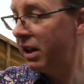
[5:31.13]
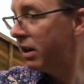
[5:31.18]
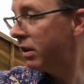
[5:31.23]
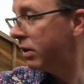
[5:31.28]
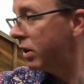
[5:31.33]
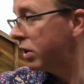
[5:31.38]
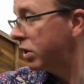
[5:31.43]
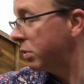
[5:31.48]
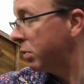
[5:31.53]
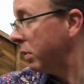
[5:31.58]

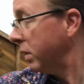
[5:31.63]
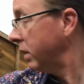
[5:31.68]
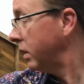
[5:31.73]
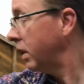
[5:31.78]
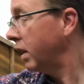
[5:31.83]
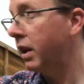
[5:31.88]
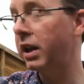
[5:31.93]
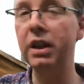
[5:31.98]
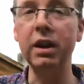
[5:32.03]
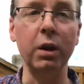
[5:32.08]
This one,
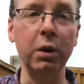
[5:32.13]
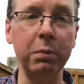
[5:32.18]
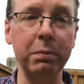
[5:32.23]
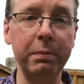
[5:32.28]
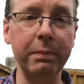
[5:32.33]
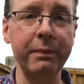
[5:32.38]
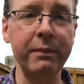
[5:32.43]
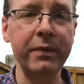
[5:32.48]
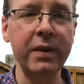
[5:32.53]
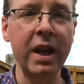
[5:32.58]

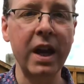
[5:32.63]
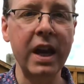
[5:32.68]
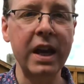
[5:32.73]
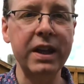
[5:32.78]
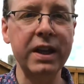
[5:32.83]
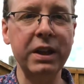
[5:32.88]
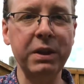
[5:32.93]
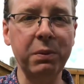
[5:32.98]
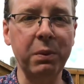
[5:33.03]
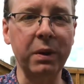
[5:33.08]

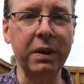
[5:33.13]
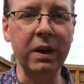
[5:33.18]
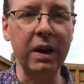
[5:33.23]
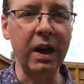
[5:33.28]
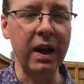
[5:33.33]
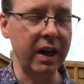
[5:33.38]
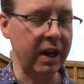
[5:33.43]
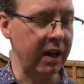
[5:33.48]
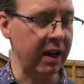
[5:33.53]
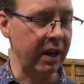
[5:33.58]
this one,
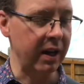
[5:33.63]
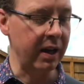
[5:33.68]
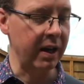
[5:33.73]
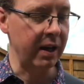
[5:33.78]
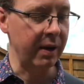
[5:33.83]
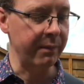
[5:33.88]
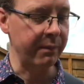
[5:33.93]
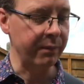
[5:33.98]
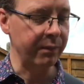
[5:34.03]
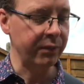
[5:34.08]

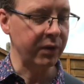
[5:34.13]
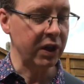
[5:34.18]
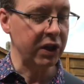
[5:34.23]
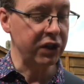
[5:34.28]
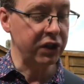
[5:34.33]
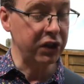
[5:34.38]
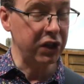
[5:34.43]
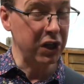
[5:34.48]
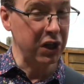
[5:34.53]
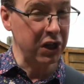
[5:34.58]

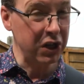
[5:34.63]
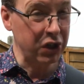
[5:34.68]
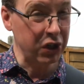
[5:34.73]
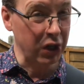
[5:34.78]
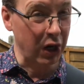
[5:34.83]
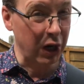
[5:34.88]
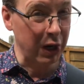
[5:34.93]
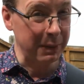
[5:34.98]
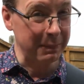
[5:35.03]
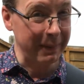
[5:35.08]
D
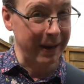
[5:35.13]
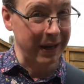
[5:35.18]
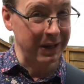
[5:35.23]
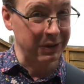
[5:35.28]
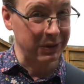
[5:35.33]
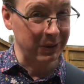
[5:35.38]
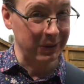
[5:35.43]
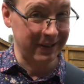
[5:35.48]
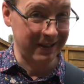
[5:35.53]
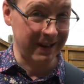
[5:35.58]
sharp
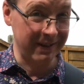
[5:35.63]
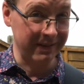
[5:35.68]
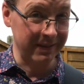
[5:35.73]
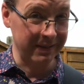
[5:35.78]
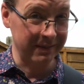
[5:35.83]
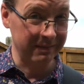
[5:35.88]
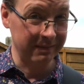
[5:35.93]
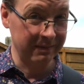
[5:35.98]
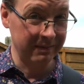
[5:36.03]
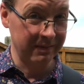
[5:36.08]
major
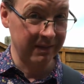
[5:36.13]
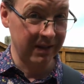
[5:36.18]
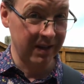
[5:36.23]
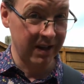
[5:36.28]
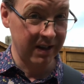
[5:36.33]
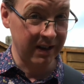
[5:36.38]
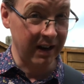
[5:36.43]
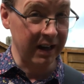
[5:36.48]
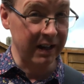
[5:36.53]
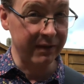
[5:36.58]

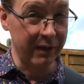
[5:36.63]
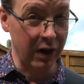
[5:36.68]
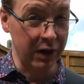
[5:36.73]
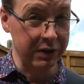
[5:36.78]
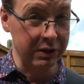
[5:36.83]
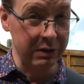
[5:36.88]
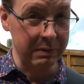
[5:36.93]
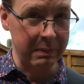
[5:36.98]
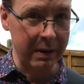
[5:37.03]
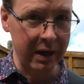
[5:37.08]
7, kind of
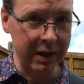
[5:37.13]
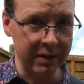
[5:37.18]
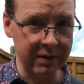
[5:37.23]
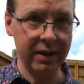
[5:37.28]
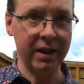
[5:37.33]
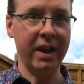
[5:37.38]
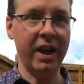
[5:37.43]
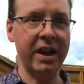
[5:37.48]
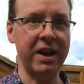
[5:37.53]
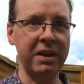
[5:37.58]
undermines
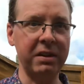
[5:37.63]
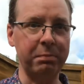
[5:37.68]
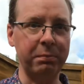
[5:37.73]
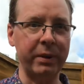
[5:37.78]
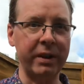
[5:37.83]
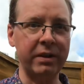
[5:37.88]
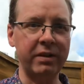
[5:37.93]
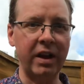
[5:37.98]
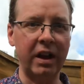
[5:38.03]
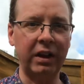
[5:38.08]
that, and it
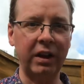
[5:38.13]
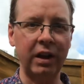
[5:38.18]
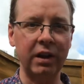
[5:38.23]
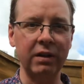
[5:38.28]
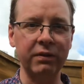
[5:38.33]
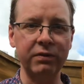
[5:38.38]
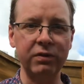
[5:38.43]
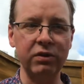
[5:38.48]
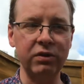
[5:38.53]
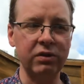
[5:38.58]
brings that kind
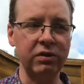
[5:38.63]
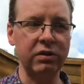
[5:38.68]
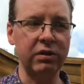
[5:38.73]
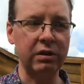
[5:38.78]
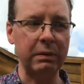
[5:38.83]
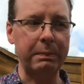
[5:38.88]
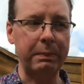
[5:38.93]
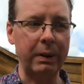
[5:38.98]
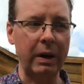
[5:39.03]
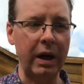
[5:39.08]
of
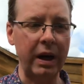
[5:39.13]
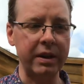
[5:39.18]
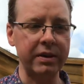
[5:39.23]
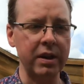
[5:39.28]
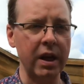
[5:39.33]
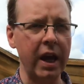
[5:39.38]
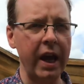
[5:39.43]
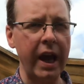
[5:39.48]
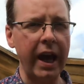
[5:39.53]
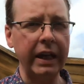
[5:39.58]
surprise
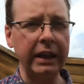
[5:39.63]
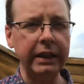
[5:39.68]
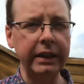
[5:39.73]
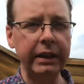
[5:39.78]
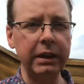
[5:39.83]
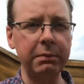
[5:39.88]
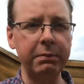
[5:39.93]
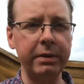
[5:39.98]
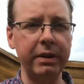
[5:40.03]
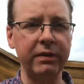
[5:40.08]
and a
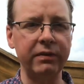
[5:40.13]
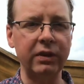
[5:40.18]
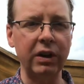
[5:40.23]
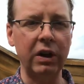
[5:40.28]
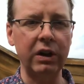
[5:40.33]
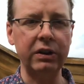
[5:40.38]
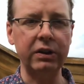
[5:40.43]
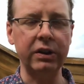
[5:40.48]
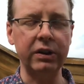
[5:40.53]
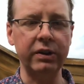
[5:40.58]
little bit of
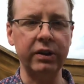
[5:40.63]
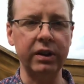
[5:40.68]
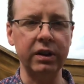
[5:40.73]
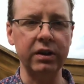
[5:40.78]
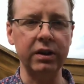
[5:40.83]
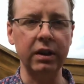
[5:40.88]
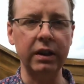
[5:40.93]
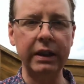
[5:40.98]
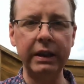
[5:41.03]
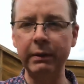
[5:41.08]
darkness in as
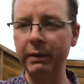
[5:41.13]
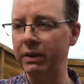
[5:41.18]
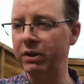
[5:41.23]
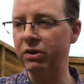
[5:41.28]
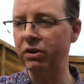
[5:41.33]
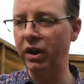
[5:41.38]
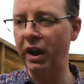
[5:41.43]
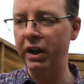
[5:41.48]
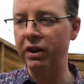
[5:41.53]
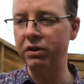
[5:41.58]
the lyrics
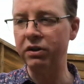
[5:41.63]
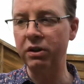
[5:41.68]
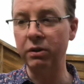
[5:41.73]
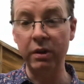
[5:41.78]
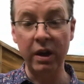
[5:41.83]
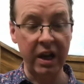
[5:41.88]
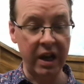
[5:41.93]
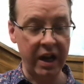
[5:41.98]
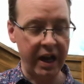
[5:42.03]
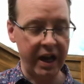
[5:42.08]
change to,
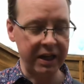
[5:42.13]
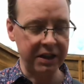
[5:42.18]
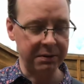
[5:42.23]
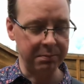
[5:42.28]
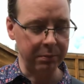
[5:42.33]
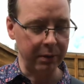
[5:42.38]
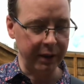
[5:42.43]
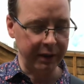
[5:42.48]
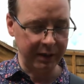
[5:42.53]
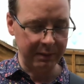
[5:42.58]
and it's
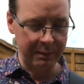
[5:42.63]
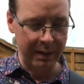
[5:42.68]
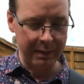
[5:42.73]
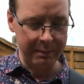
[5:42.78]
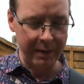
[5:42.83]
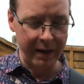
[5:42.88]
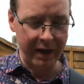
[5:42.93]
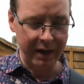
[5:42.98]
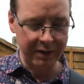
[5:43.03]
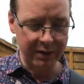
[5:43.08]
breaking my
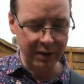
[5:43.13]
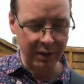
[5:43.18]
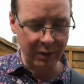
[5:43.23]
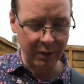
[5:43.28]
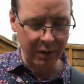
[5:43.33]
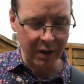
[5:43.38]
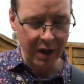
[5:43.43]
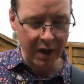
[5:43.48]
back. So.